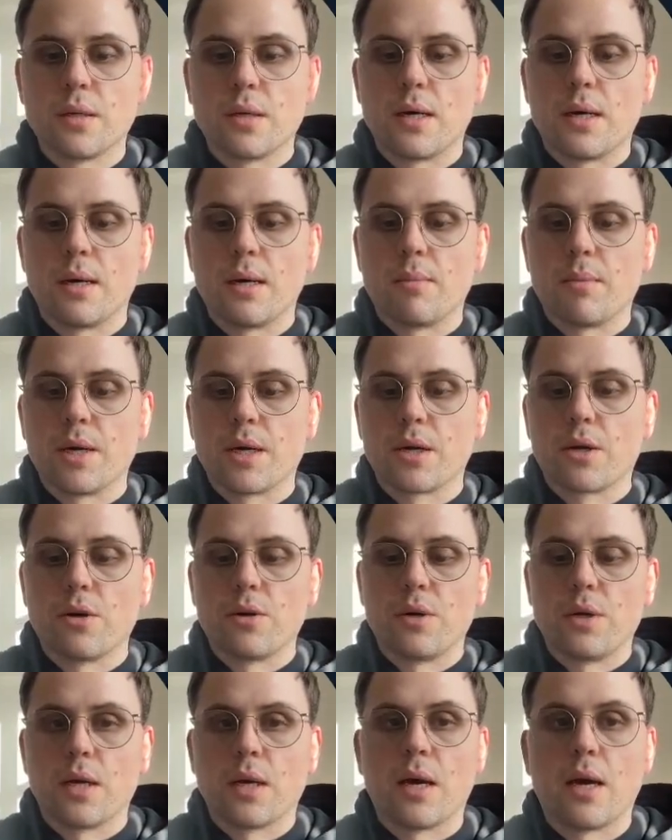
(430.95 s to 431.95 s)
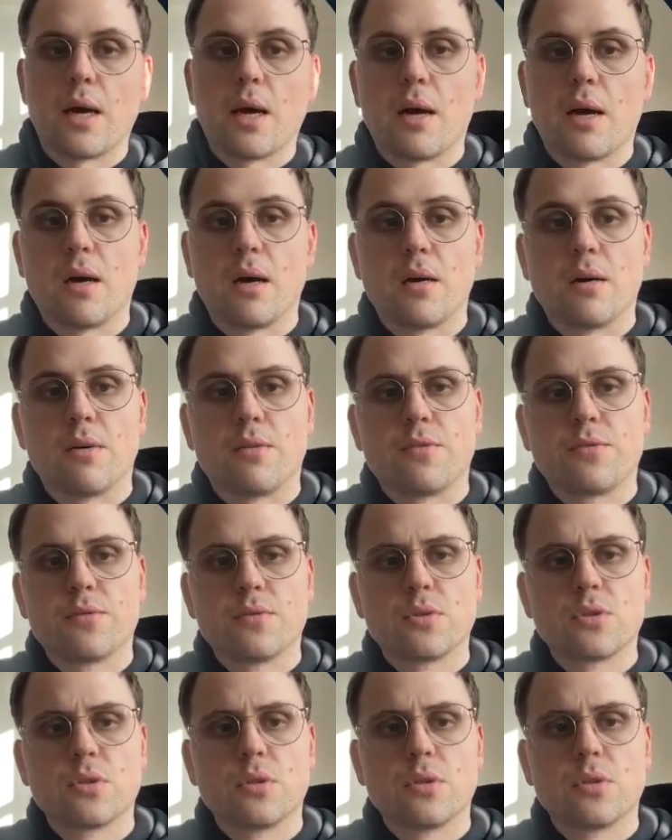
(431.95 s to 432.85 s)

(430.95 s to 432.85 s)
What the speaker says: I currently have